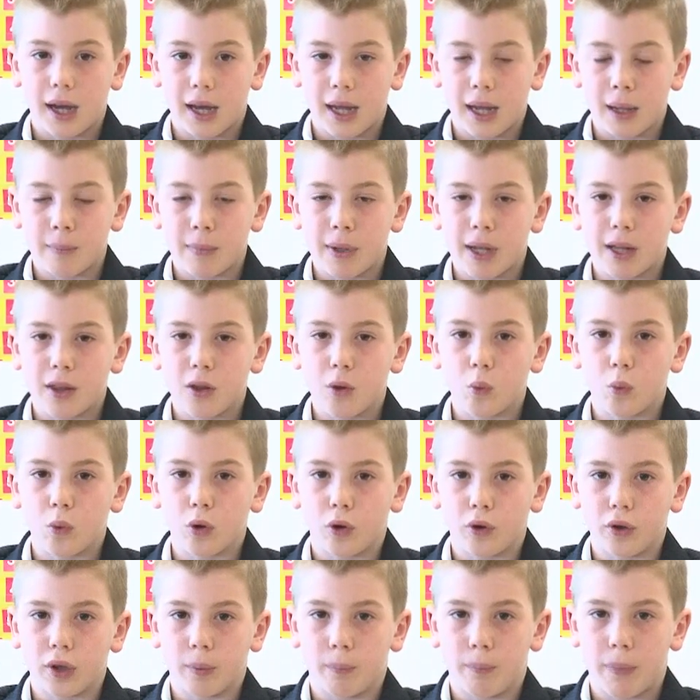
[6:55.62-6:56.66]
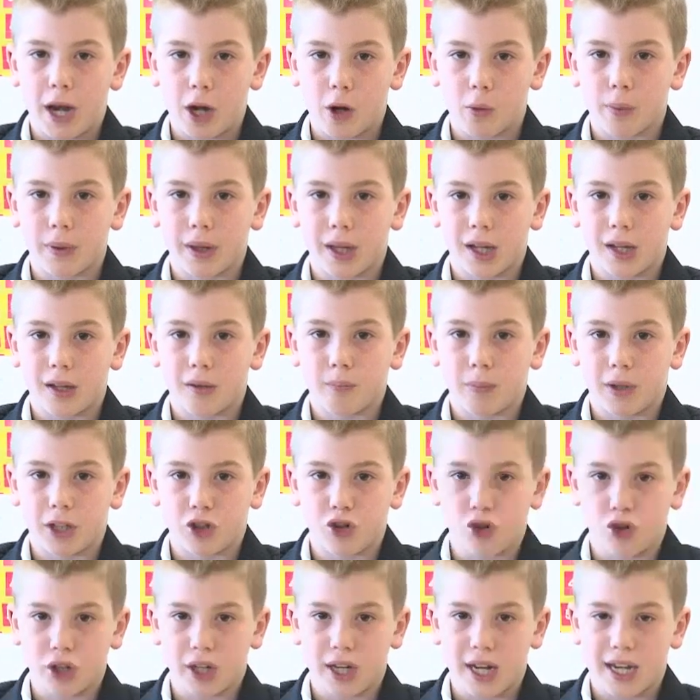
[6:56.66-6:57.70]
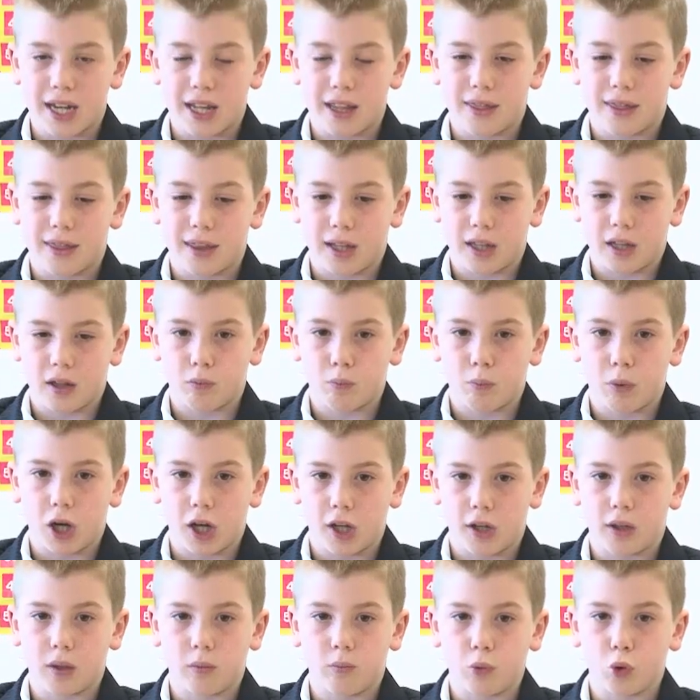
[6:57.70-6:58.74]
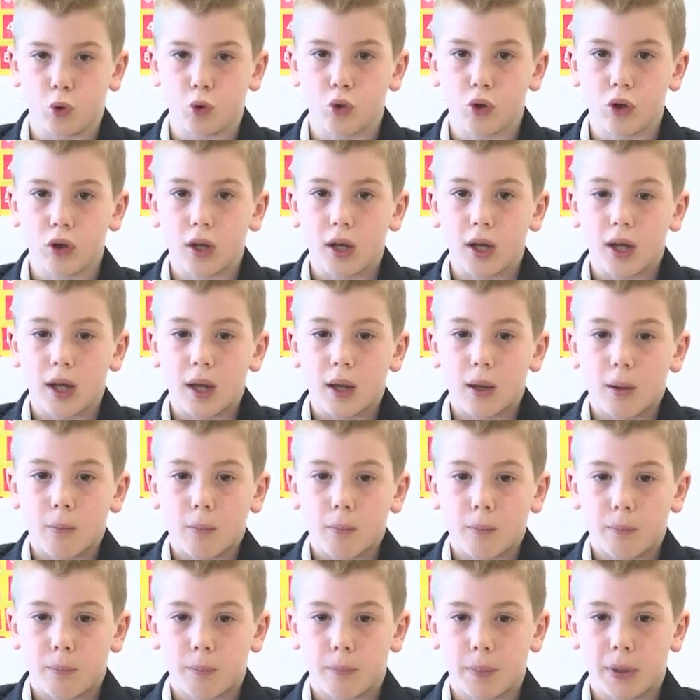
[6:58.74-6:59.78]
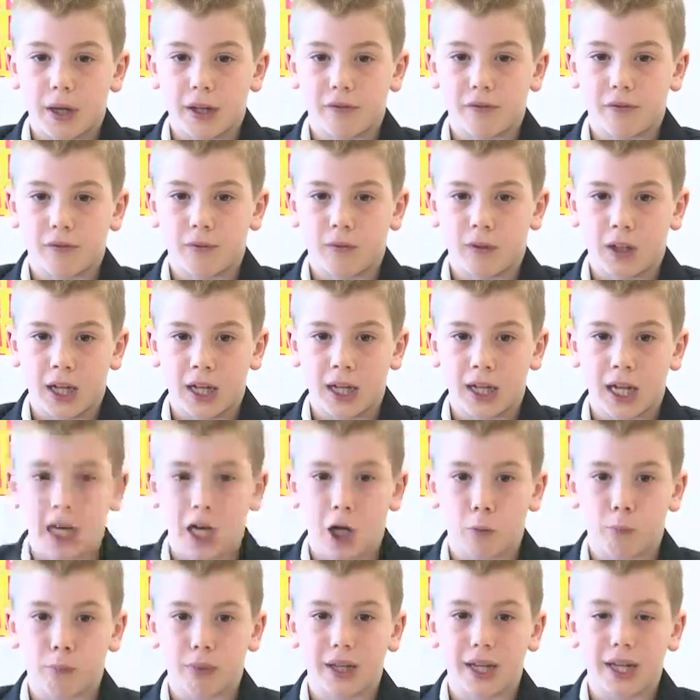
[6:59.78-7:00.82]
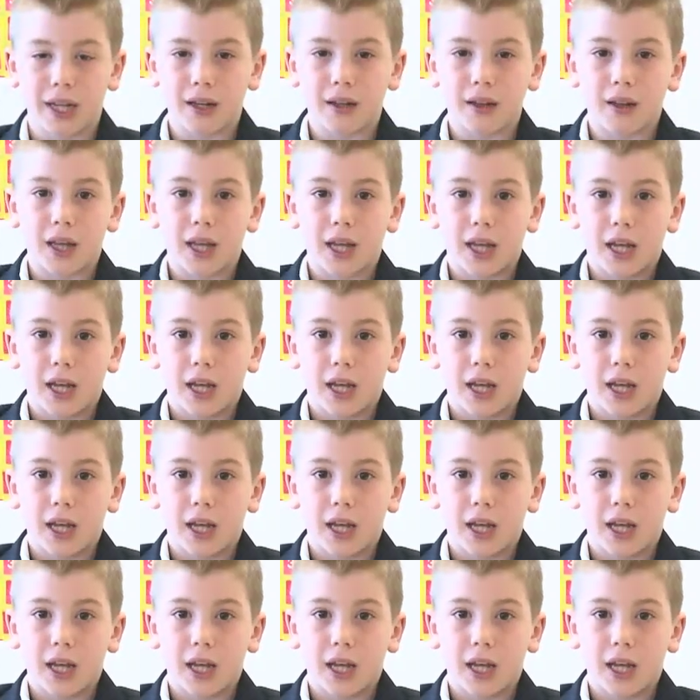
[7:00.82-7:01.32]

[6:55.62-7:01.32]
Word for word: I made the world a better place by showing anything is possible, by flying airplanes